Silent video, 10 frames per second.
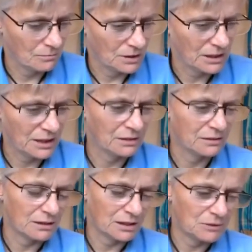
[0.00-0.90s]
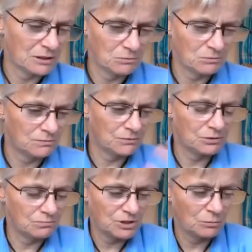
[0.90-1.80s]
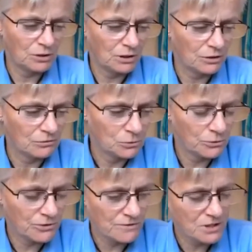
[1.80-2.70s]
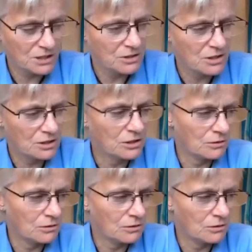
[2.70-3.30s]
again, I mean, some of the other authors have said the same.